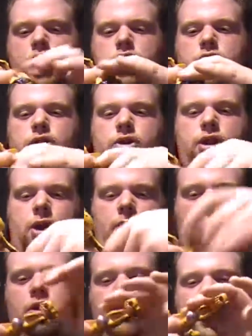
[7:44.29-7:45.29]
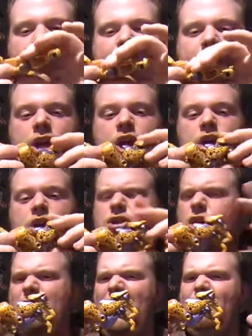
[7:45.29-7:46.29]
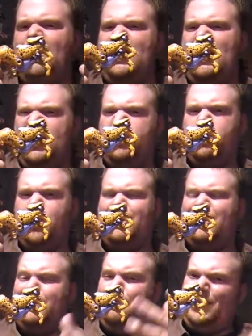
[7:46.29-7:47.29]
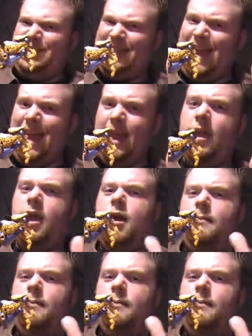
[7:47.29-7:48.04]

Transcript: You do go all the way around. You don't have a knee joint per se,